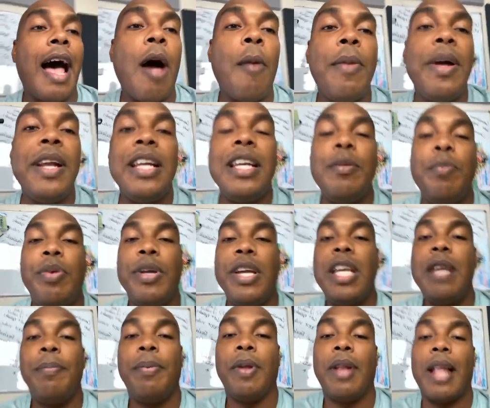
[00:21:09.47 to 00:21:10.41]
many
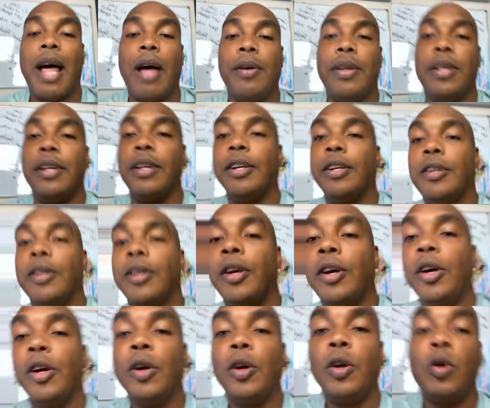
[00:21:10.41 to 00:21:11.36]
people out here
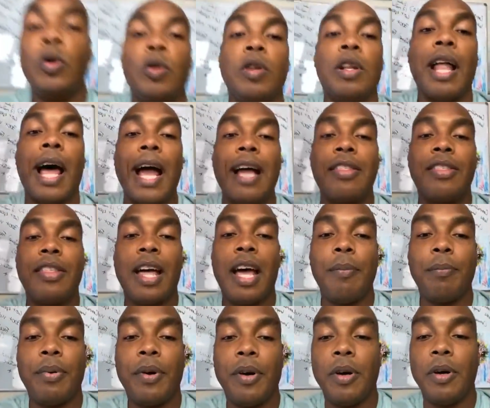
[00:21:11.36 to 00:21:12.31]
who liked
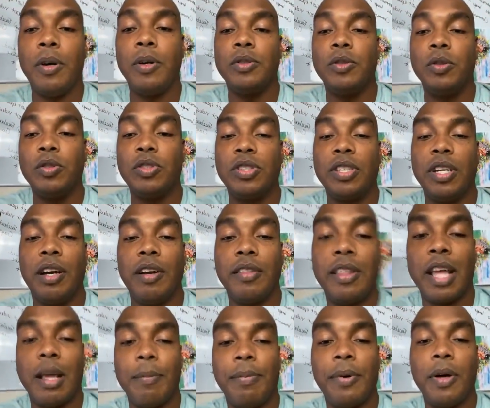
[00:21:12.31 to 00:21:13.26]
that post, who shared
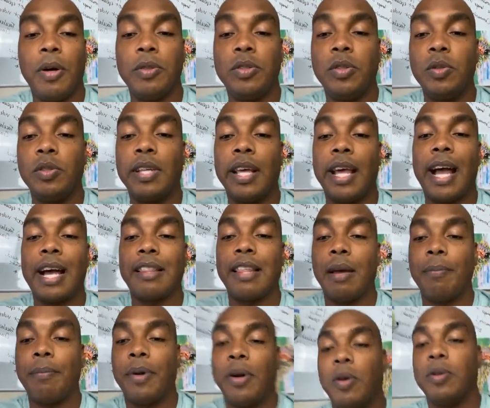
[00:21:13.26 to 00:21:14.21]
that post, who tagged
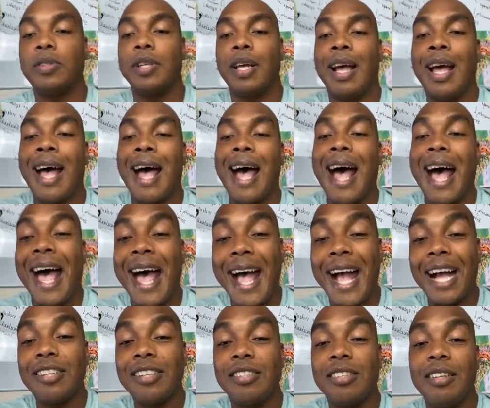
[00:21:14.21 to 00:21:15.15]
that post,
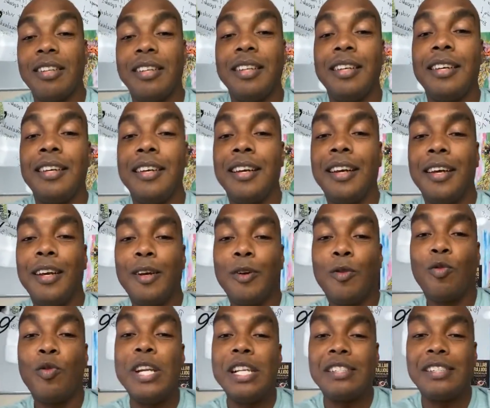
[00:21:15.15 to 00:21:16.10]
actually
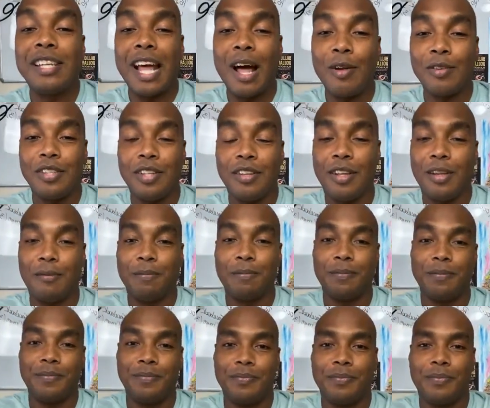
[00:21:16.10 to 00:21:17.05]
reached out to them?
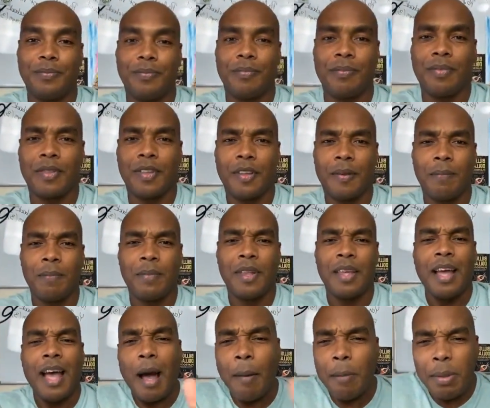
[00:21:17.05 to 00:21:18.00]

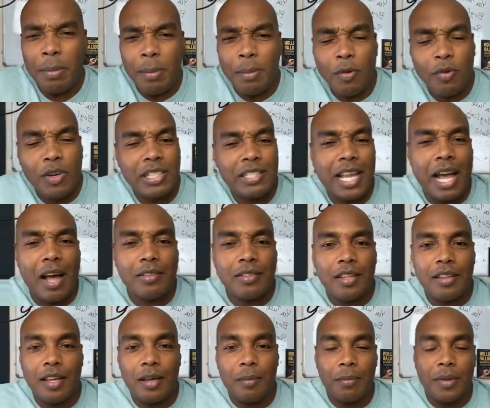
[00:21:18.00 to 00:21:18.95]
How many people reached out to
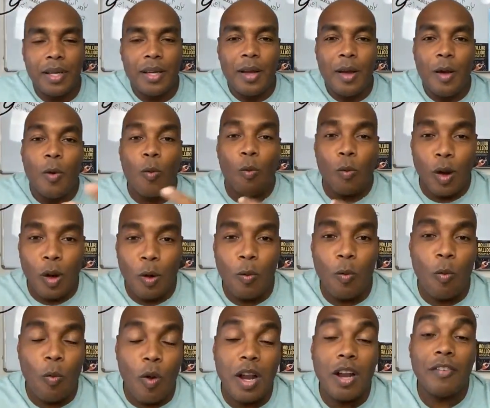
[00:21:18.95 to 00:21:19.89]
them? Well,
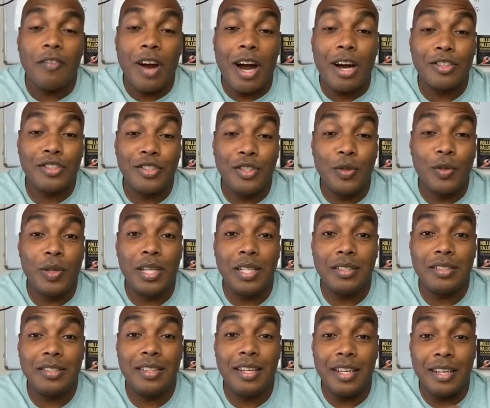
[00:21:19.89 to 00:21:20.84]
one of our
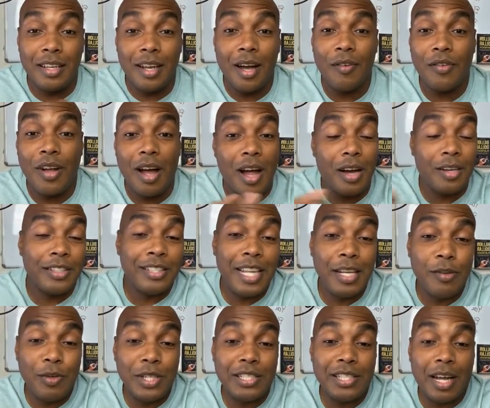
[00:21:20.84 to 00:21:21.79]
students in GovCon did
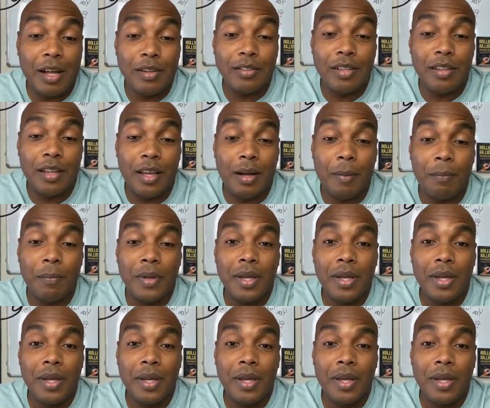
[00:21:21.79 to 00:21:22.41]
reach out to them,